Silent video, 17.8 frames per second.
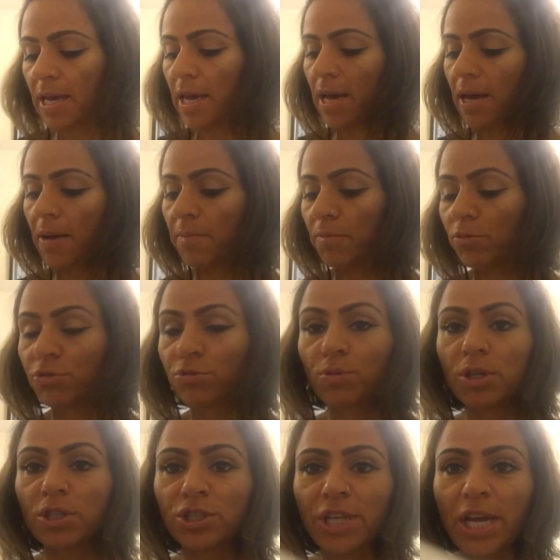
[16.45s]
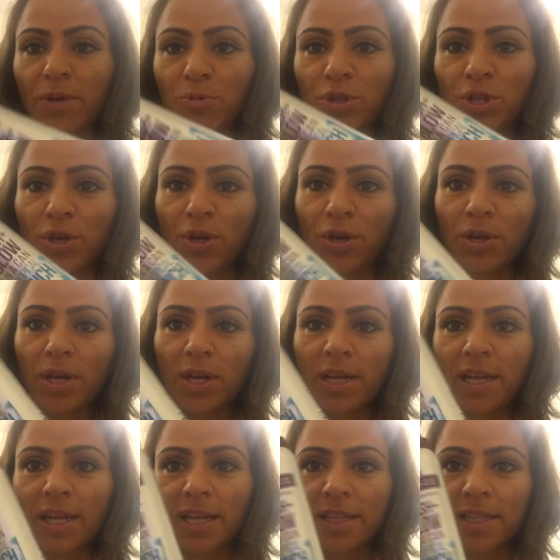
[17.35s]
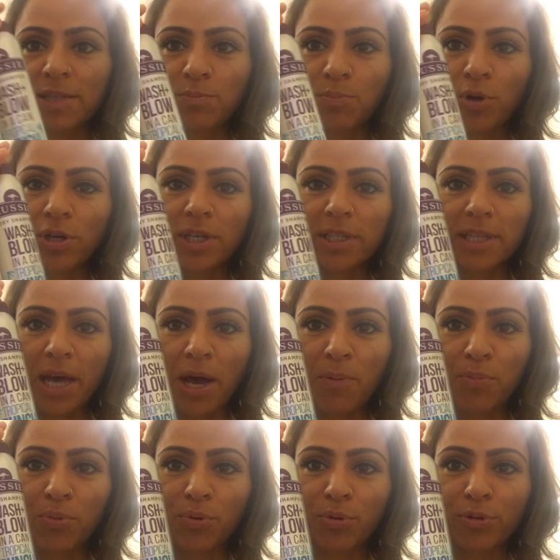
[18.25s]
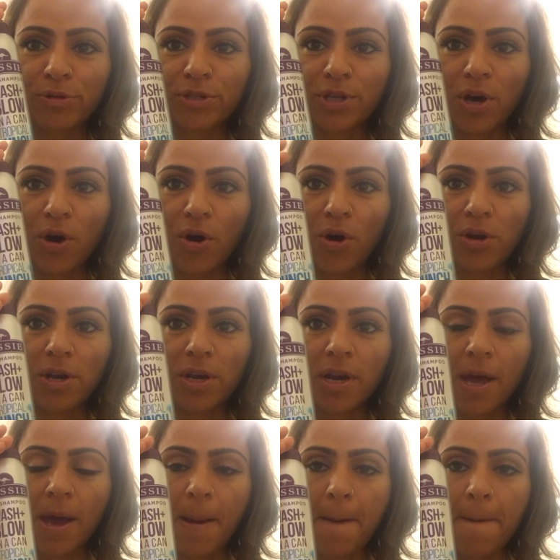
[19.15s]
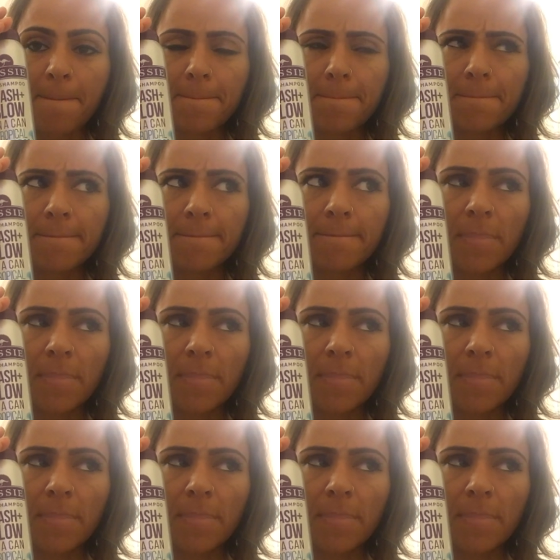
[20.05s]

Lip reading: I just want to share with you this product that I bought on